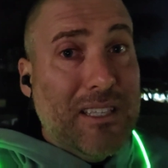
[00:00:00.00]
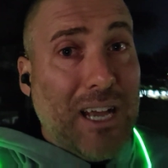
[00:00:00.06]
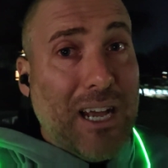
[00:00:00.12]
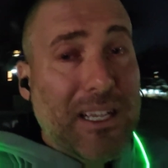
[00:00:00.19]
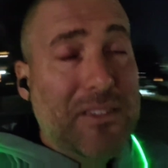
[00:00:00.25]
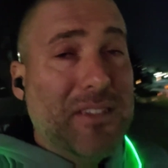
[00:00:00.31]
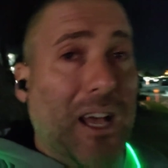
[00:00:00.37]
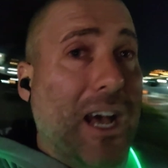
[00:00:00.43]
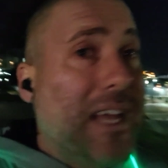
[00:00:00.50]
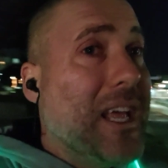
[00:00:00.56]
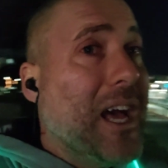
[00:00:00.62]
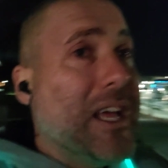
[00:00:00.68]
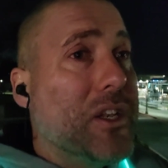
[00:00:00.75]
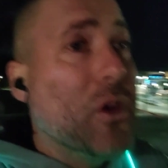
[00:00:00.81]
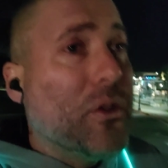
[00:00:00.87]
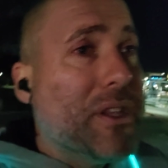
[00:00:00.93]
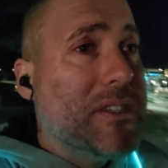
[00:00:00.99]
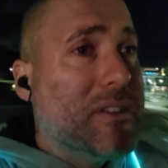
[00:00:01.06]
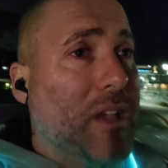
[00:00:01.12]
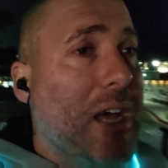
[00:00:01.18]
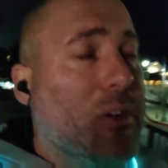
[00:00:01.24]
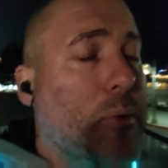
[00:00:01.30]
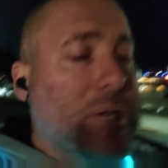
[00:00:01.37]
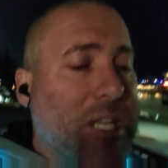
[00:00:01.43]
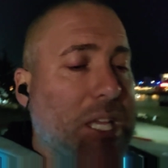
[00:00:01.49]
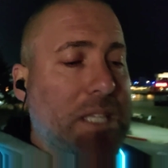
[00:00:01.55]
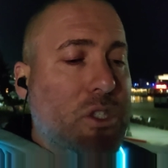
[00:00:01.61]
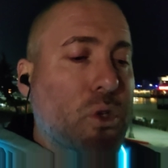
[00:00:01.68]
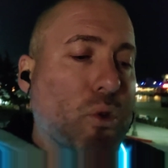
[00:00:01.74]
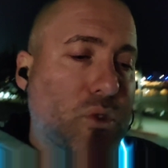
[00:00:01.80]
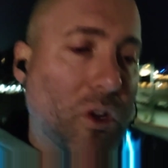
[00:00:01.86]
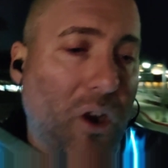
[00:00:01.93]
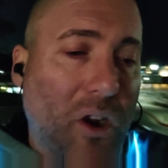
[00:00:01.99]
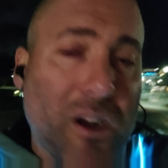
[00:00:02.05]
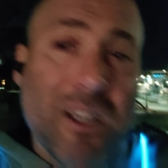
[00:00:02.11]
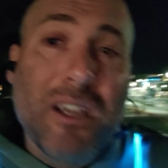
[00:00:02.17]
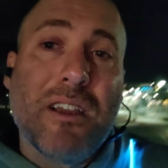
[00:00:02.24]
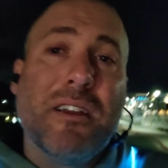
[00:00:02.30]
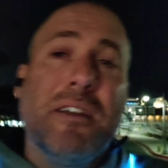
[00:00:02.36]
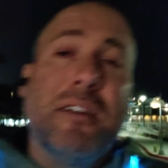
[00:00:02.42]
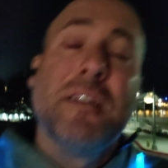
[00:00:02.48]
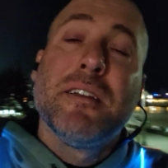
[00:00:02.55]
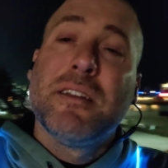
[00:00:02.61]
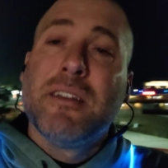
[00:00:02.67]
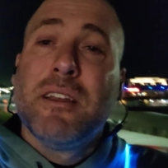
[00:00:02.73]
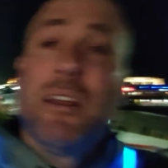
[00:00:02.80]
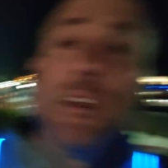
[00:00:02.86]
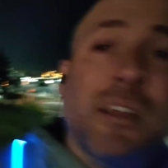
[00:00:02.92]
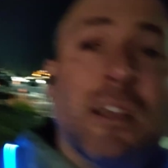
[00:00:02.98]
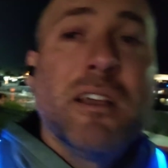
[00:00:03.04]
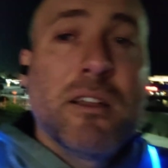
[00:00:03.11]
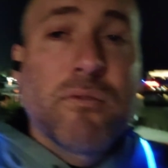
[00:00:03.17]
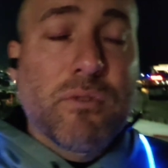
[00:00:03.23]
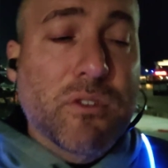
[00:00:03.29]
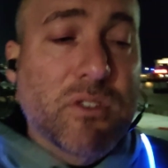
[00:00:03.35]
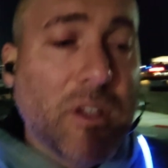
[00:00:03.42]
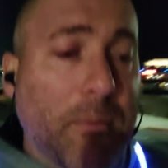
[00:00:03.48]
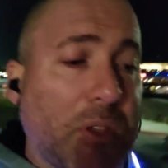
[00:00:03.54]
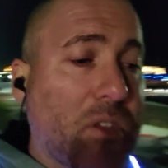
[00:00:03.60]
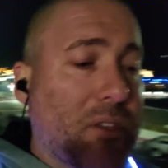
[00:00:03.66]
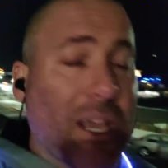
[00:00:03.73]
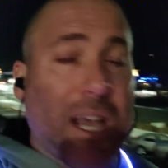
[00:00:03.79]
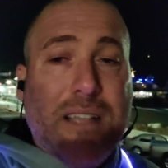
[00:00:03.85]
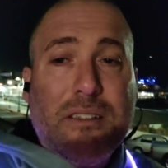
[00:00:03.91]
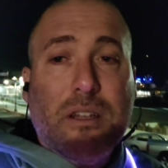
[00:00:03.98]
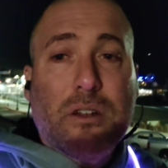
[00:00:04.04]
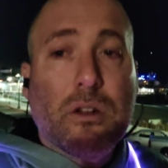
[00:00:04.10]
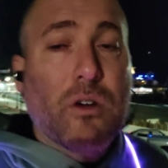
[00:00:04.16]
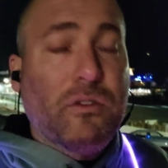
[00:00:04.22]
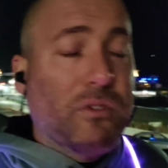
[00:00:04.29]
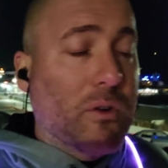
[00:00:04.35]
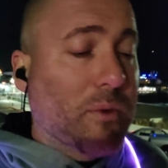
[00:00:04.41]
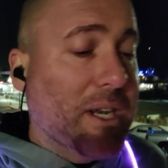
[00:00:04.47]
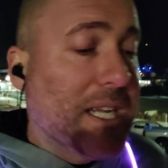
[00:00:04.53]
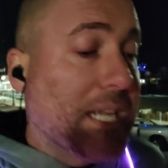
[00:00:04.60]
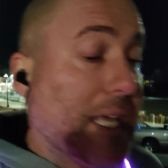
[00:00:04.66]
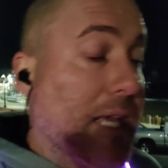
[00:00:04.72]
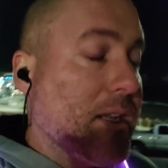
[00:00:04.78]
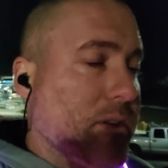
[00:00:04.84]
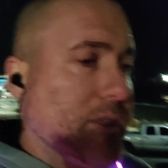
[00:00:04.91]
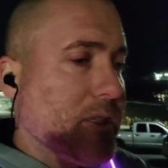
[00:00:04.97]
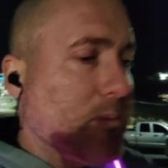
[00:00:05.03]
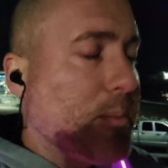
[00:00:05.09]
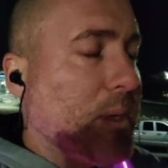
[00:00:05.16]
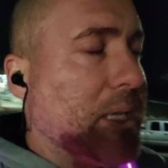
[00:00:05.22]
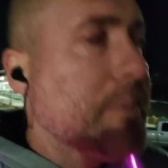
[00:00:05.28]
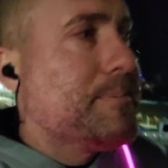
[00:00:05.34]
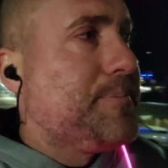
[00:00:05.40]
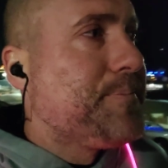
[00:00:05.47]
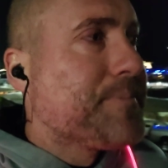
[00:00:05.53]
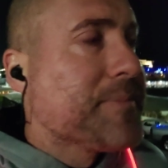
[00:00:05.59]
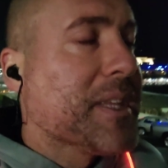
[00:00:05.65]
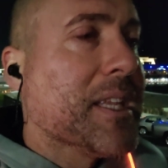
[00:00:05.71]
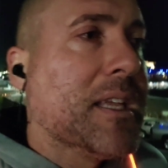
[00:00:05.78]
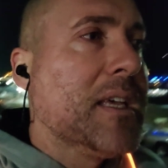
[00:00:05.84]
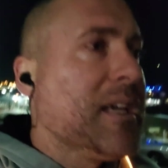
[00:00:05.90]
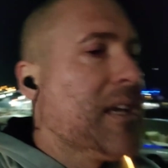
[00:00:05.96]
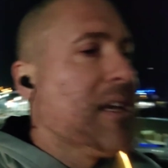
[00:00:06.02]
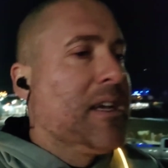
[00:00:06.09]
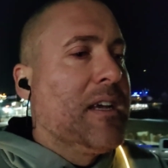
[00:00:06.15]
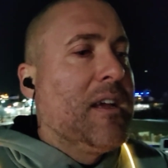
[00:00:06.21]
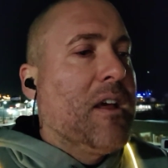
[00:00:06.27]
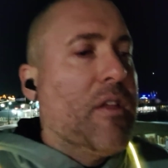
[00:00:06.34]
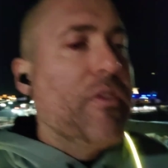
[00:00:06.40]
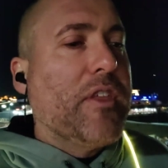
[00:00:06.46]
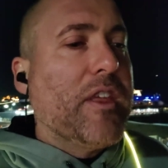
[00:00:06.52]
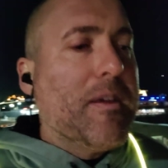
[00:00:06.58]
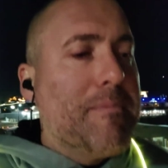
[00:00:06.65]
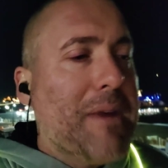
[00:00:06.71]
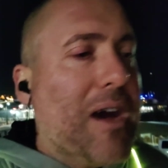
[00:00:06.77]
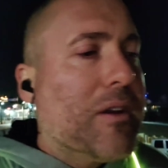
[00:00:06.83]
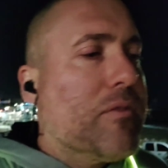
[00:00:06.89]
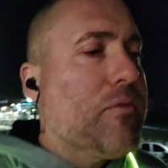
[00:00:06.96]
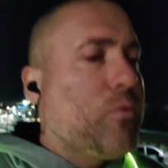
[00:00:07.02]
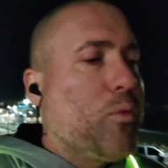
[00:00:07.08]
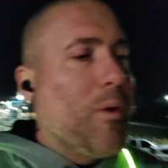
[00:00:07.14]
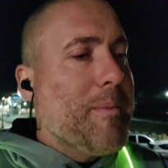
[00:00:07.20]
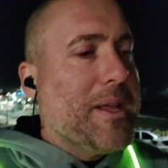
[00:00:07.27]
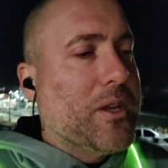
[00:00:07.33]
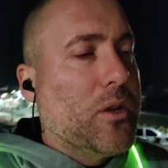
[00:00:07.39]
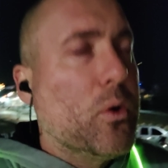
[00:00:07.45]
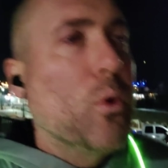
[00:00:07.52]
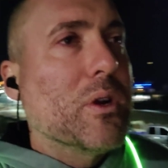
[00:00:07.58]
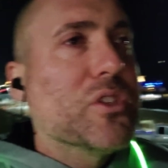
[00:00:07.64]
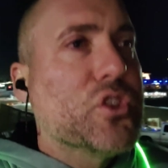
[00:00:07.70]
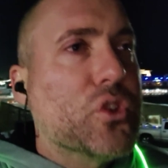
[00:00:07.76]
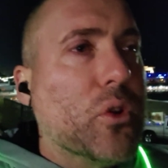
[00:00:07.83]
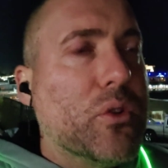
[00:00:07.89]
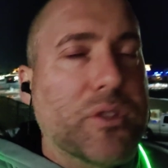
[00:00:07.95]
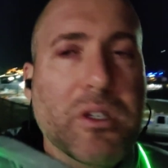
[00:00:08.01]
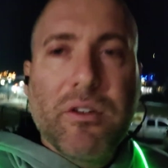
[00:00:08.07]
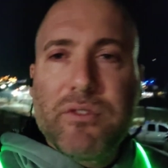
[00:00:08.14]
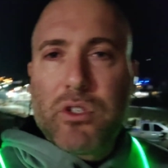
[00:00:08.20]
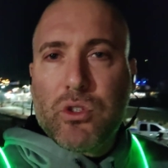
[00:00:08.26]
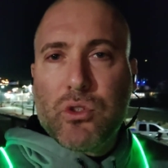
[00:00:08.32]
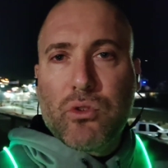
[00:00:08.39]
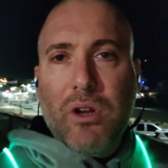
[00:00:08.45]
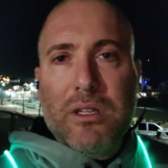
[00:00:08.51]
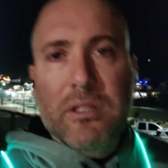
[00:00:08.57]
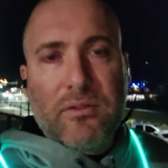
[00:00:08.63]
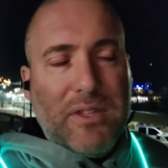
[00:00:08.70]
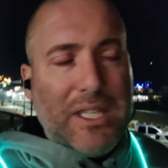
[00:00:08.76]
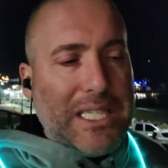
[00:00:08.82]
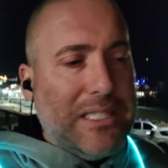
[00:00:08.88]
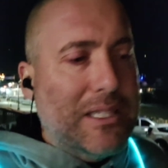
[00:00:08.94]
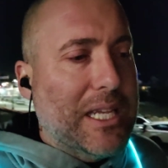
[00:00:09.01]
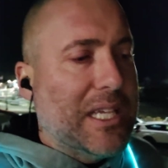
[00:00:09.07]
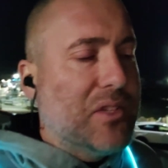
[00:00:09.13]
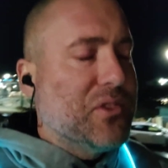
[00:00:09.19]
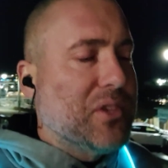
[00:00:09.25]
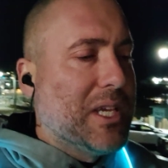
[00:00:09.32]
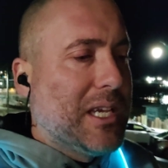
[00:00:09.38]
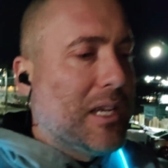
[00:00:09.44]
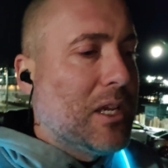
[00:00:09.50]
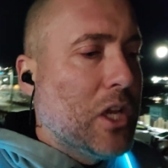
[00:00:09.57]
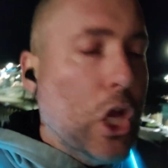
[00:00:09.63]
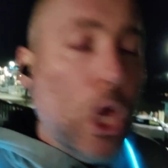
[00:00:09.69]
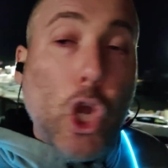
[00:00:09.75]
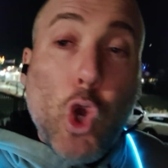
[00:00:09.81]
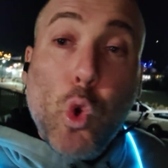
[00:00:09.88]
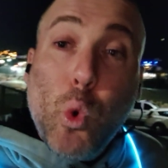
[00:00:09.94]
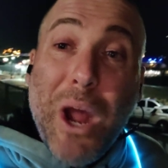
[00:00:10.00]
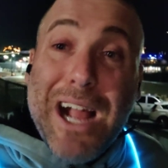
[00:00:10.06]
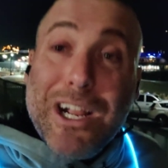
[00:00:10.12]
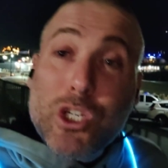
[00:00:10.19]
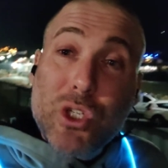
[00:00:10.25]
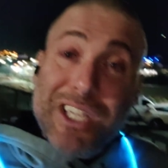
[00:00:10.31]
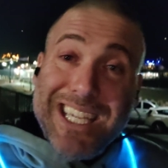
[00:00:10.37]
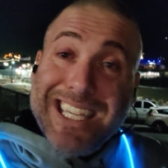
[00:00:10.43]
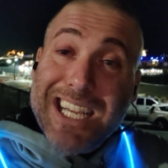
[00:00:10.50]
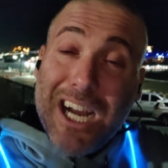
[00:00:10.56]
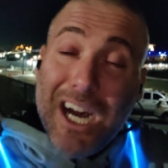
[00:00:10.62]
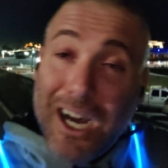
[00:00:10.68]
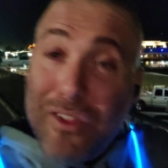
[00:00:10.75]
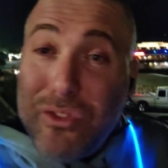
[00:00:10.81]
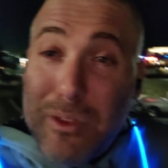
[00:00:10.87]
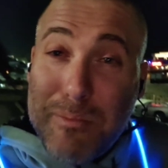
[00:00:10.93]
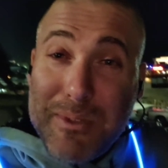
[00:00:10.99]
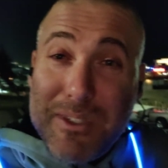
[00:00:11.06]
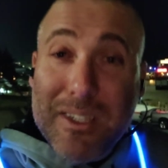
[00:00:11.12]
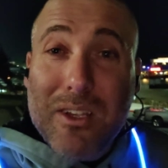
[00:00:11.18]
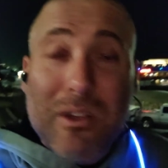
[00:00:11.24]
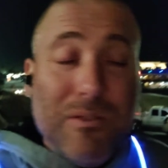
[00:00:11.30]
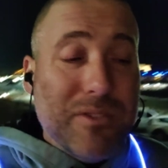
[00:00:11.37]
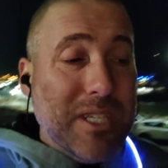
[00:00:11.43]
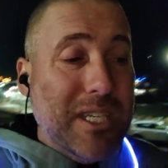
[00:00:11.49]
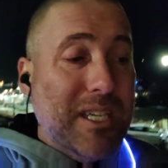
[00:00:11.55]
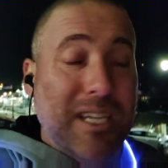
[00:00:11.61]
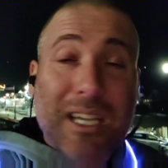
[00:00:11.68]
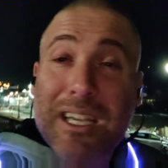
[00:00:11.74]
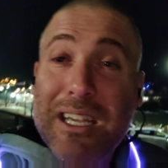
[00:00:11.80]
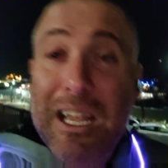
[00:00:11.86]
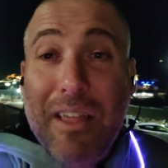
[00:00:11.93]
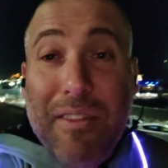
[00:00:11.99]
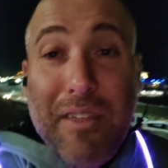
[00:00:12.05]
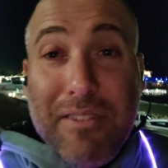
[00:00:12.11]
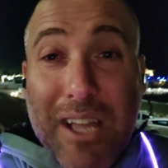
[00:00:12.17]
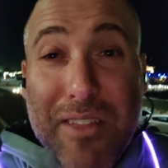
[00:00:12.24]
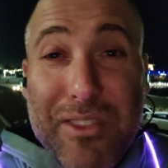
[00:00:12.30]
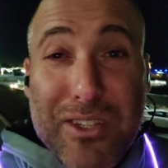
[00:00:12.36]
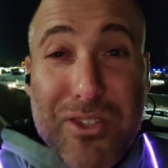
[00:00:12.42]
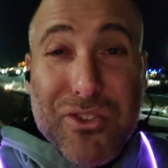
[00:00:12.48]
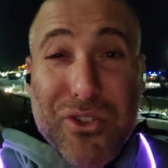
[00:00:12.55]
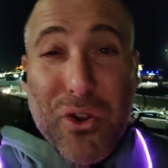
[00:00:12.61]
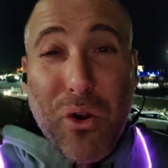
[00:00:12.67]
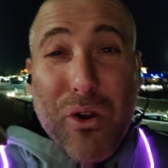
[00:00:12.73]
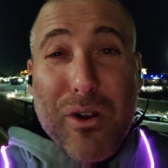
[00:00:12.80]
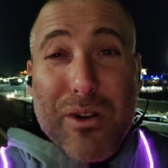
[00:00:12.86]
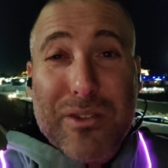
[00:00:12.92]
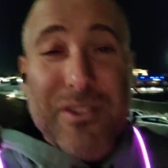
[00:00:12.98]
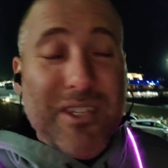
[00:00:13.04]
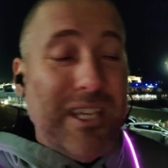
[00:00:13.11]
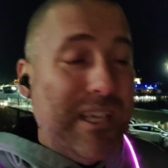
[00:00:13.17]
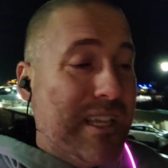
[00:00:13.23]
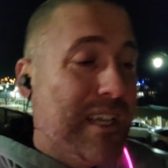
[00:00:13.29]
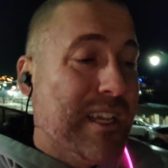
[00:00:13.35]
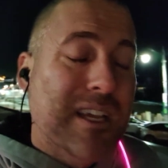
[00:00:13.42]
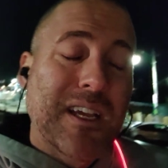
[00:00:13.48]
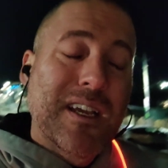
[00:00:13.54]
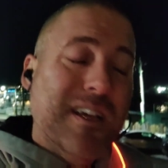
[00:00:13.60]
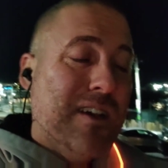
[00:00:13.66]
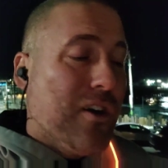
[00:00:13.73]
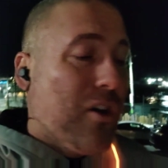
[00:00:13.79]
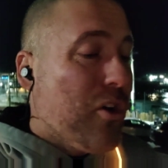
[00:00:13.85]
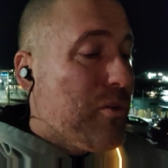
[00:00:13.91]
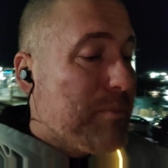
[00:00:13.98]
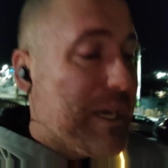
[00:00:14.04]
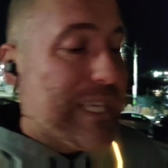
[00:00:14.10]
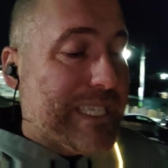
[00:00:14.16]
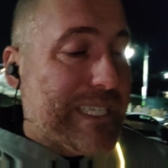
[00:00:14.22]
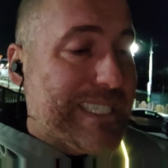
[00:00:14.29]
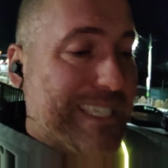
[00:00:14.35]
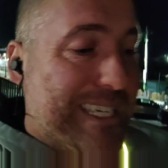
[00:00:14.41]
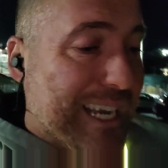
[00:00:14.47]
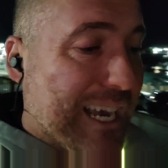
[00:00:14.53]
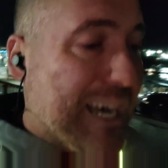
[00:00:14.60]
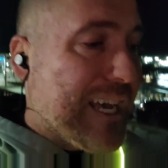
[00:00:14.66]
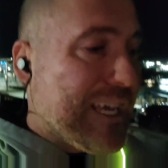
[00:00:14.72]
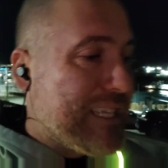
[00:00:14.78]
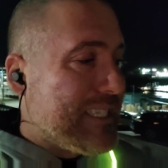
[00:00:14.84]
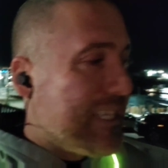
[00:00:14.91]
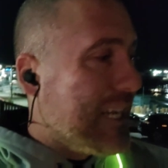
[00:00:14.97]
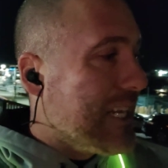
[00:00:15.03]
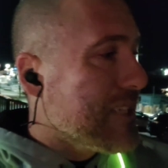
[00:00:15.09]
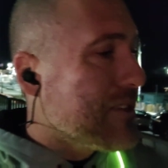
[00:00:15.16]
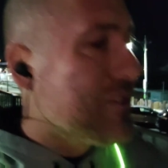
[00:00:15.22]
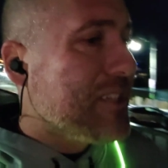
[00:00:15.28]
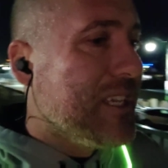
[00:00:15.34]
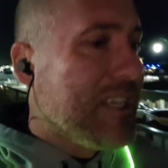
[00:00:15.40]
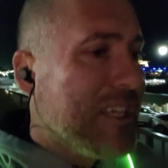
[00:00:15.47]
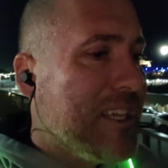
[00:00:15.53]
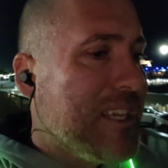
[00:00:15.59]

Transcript: Guys, I, I know this, I don't want to get too dark. For some of you guys, I don't know if you're ready to handle this, but the amount of women who are so self-destructive these days, who actually cut themselves and they got the scars, oh my god, guys.